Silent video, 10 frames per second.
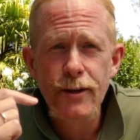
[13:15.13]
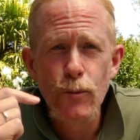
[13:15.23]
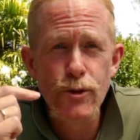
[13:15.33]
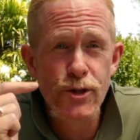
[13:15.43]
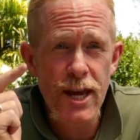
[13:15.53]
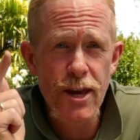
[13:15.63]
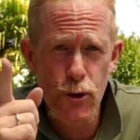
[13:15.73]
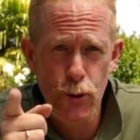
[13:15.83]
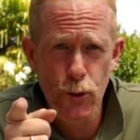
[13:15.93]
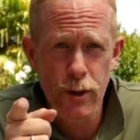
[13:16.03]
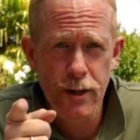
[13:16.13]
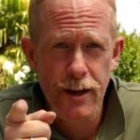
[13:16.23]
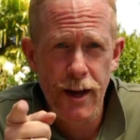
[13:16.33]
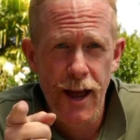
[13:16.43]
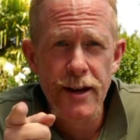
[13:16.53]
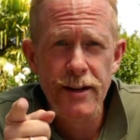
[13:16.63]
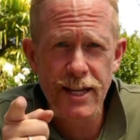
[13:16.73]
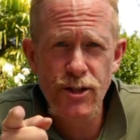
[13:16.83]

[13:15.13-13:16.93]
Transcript: will see you next